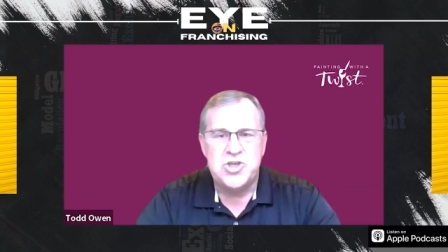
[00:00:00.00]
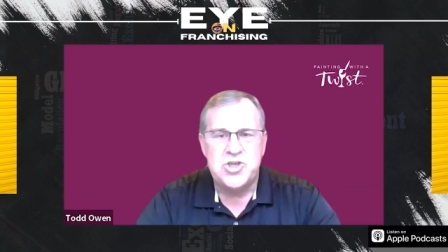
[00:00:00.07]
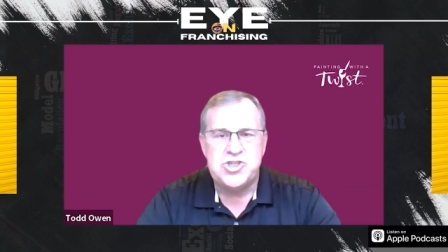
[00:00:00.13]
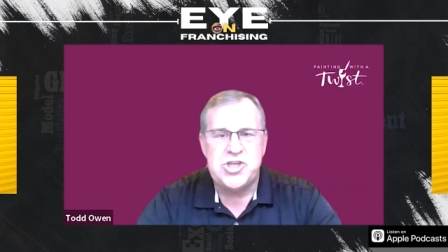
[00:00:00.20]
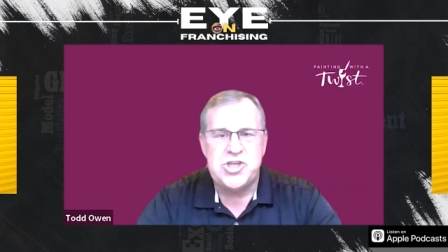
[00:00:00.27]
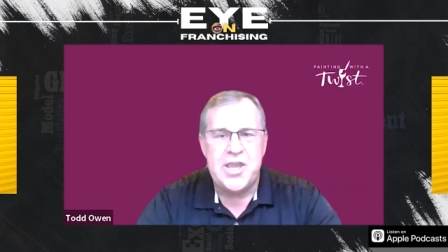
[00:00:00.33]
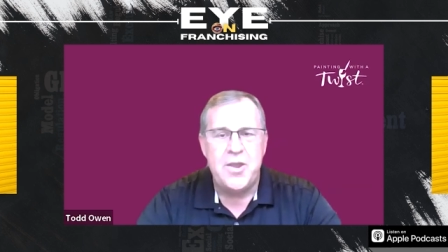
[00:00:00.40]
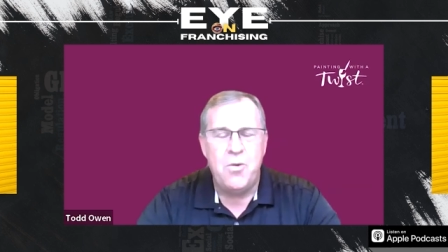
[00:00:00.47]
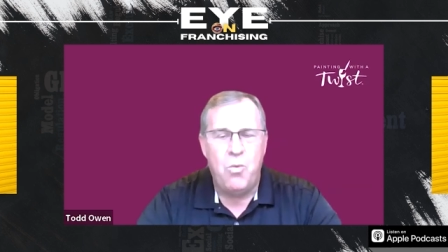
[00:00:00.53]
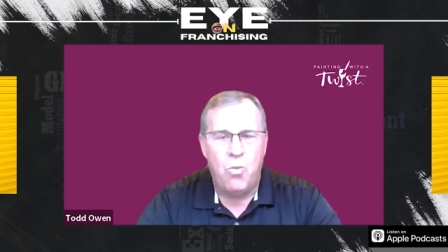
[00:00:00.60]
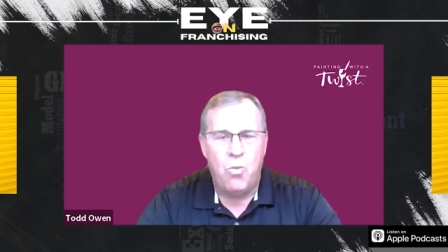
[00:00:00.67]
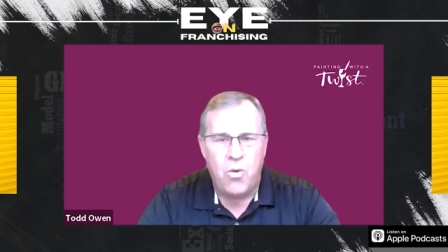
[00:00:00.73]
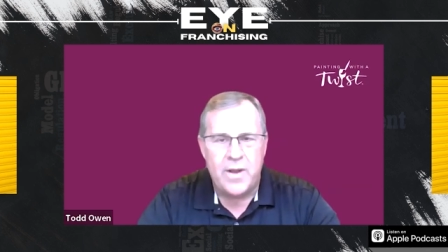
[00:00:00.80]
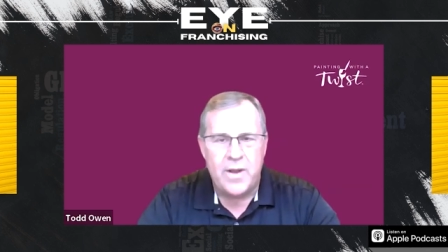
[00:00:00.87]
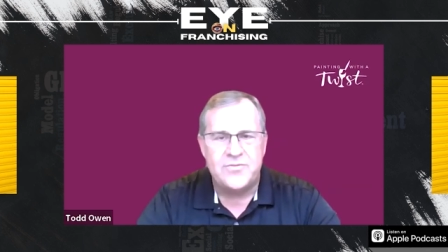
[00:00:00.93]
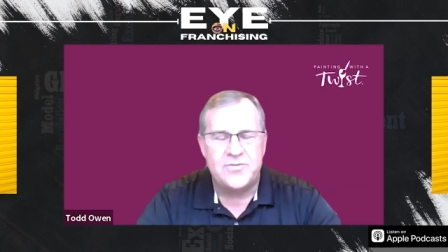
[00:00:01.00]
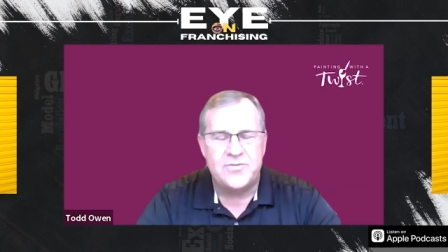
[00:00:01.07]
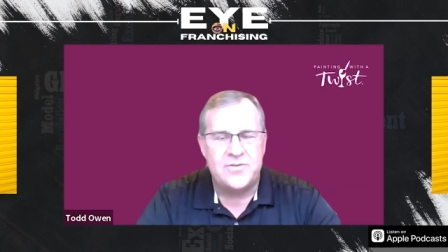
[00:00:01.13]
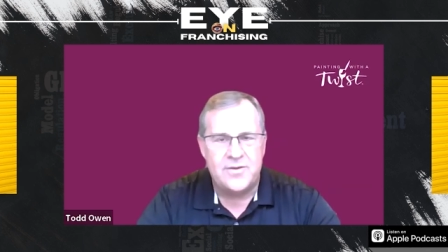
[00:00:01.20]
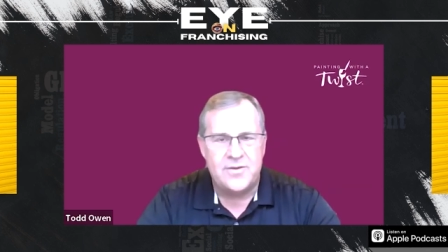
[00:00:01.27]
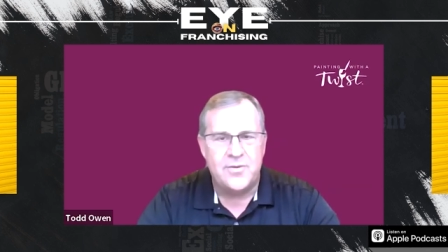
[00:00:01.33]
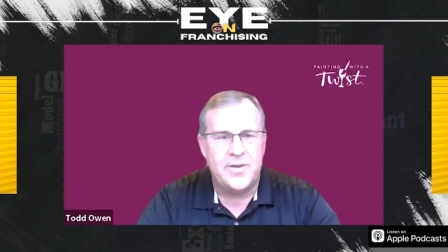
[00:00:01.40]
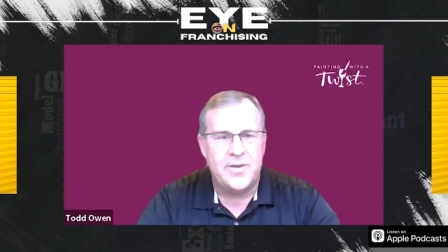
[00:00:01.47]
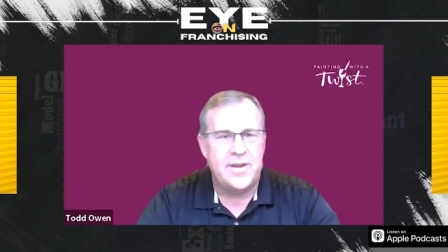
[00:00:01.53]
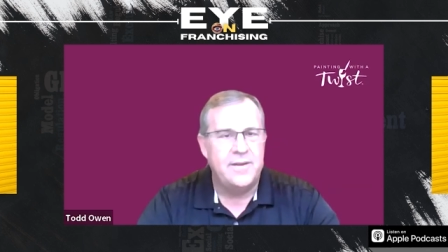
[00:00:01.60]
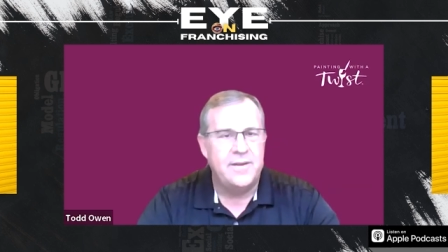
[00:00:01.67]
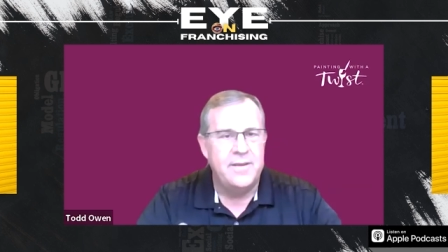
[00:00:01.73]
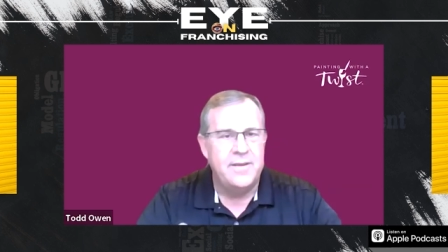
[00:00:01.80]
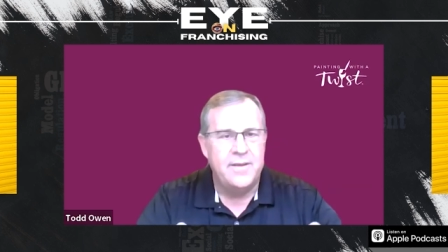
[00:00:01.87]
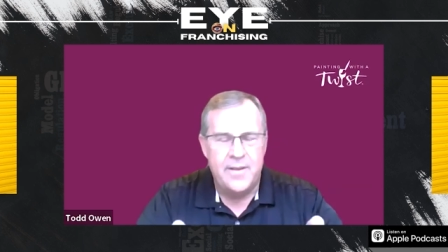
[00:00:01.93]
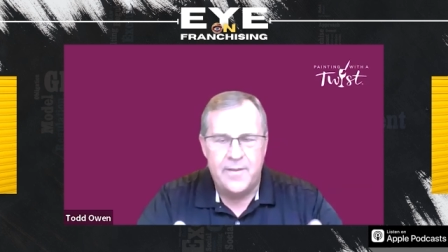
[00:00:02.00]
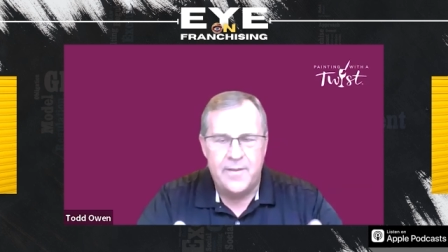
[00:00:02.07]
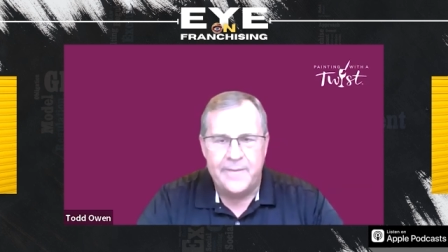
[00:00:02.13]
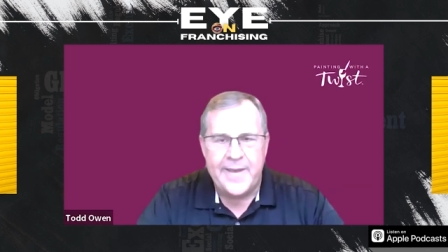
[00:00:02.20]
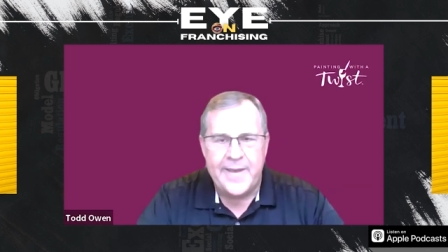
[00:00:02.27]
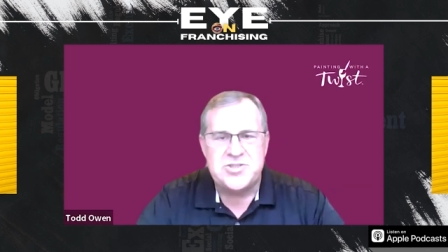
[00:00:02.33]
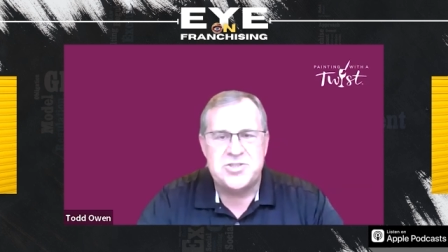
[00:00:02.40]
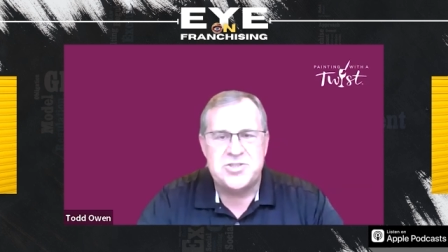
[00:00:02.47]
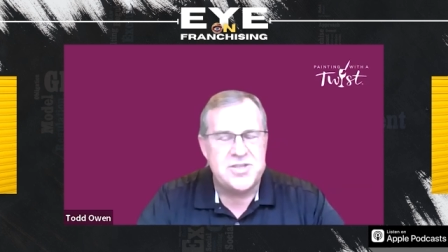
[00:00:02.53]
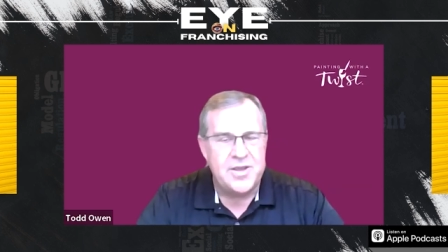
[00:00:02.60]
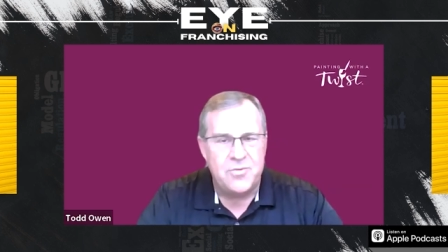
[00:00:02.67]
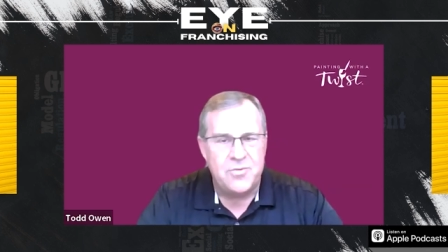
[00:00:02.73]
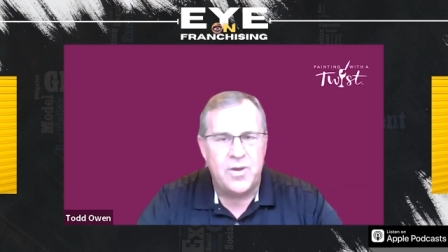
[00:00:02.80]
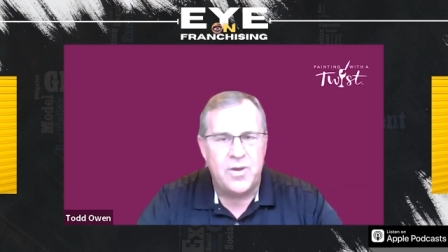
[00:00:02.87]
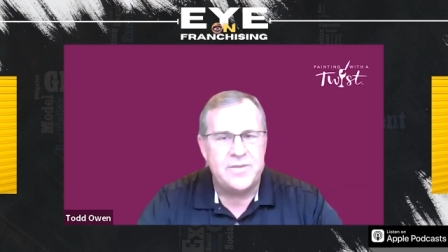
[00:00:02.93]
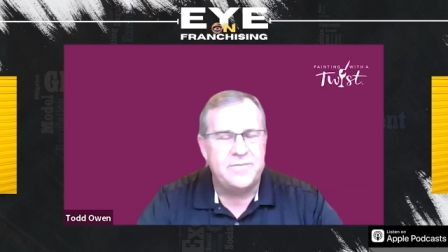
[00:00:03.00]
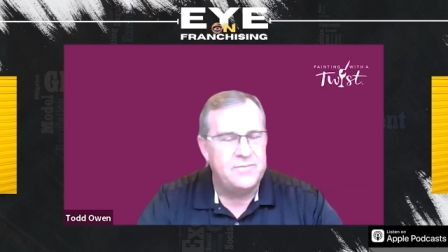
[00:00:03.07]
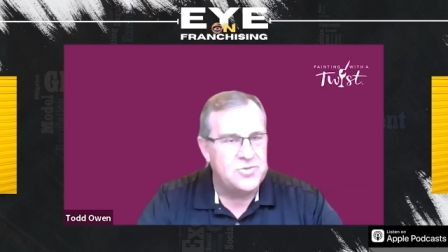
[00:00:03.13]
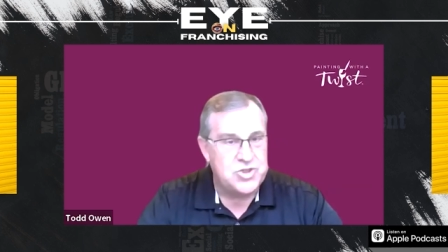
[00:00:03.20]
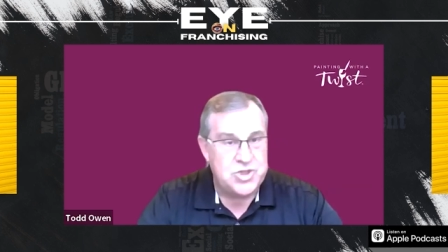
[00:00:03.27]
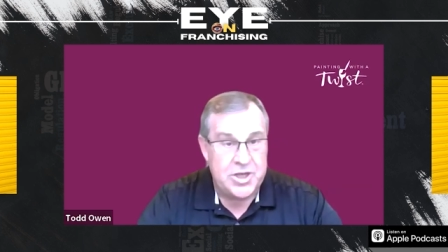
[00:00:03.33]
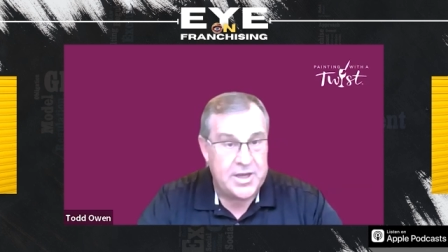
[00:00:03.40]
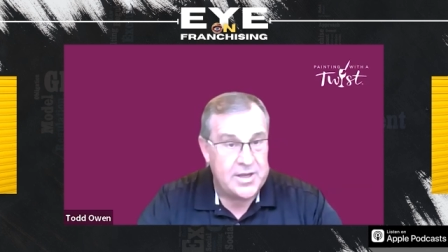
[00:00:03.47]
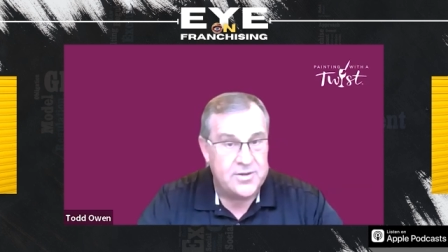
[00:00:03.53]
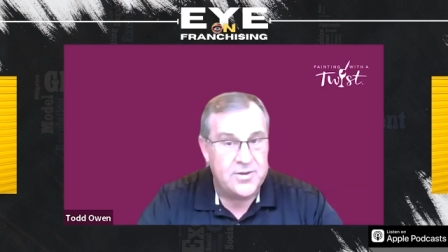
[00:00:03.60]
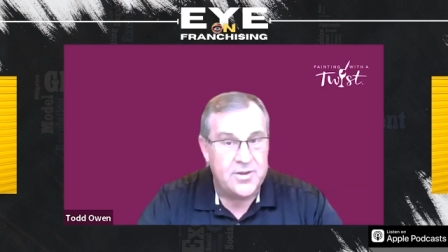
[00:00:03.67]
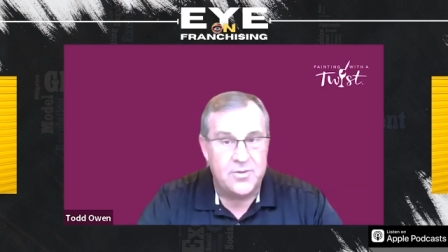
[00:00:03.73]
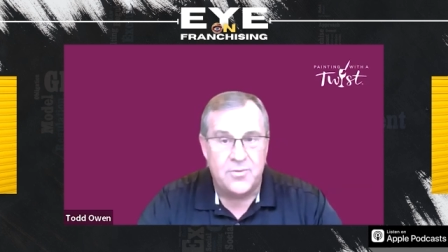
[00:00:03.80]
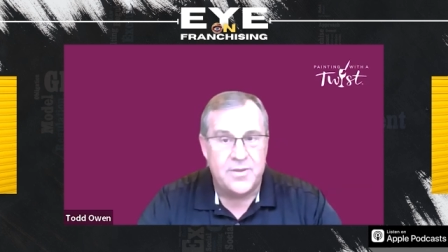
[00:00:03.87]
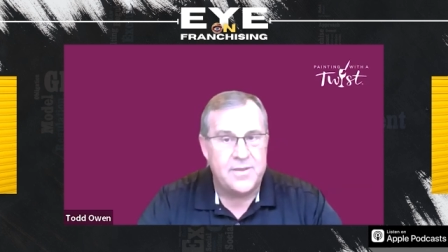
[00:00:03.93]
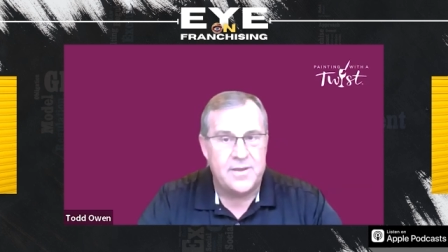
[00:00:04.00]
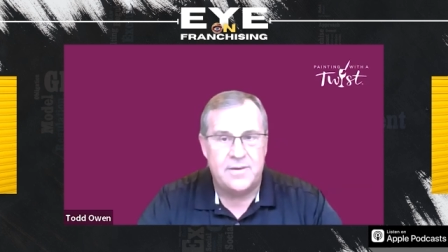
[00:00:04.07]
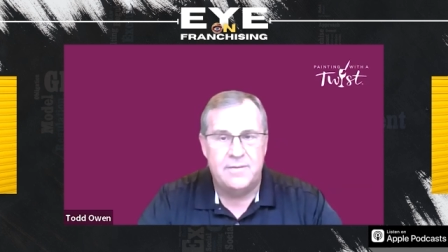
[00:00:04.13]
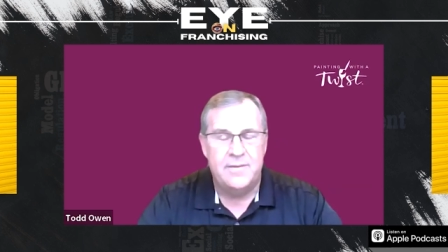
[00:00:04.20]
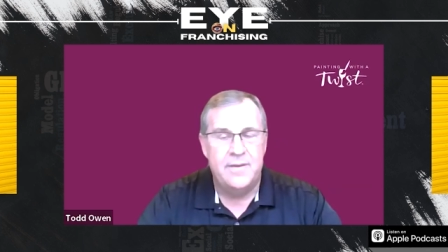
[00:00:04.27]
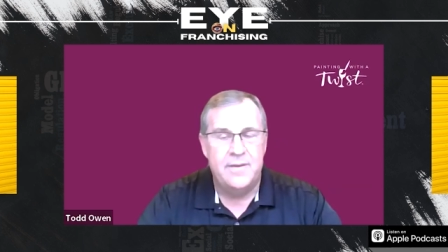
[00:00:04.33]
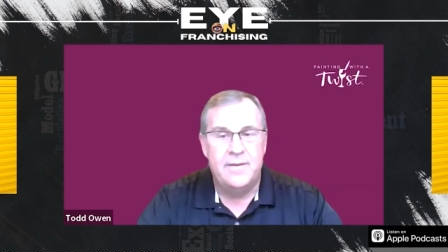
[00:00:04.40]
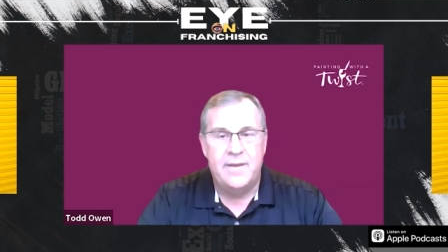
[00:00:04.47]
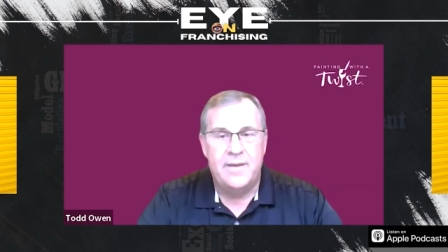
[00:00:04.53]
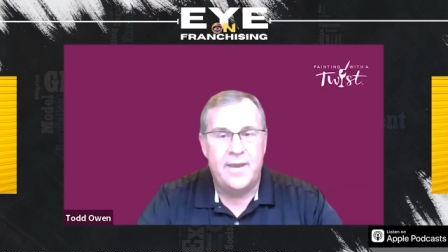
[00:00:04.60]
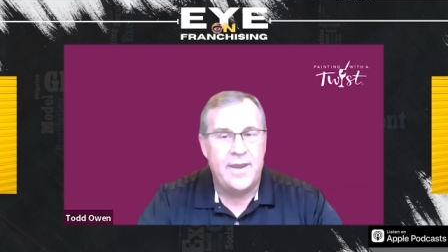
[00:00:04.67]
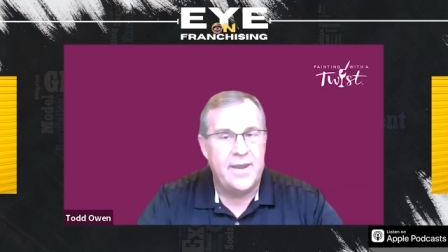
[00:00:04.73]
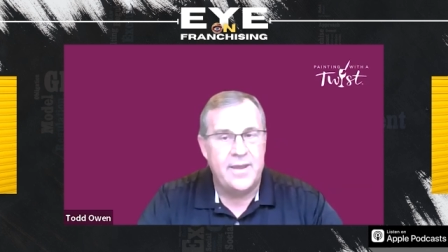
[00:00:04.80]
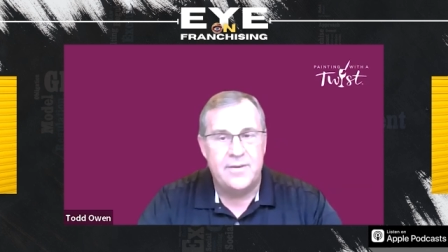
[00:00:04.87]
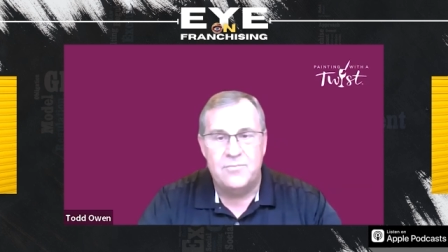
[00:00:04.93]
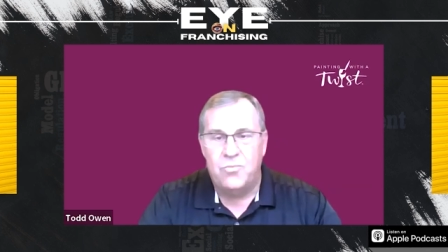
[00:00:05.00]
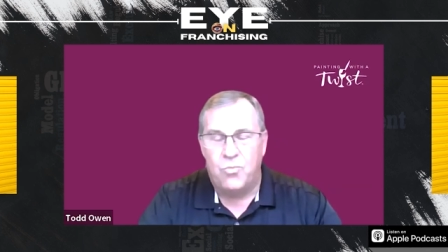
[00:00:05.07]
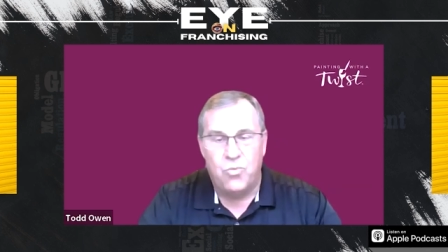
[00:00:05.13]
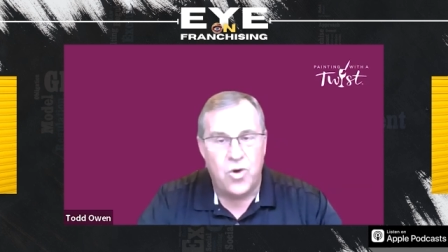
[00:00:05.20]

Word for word: She wants to do it. Let's see what she can do with it. And